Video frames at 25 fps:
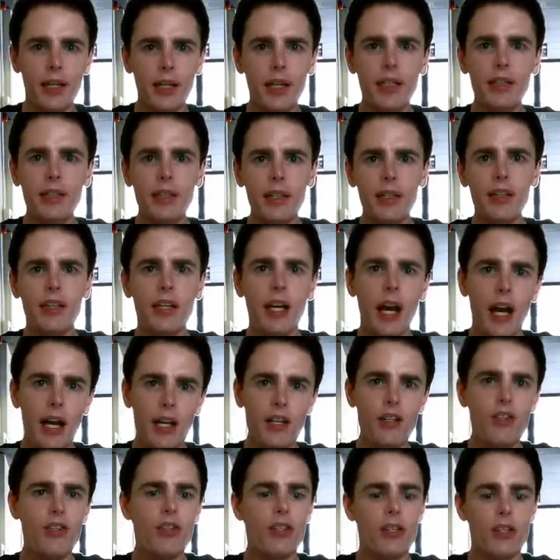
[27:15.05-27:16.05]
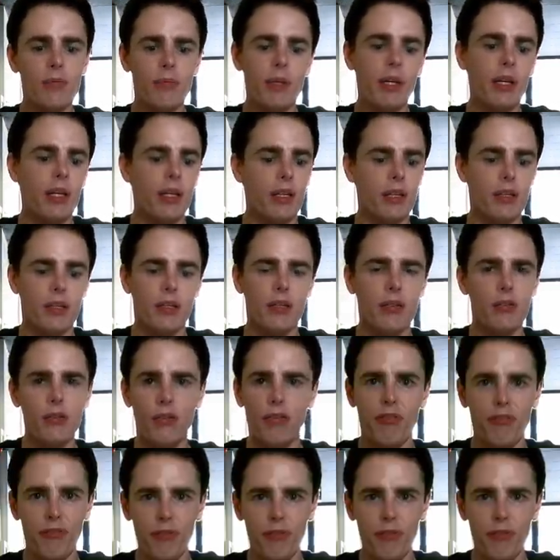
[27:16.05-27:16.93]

In India, they actually make, you know,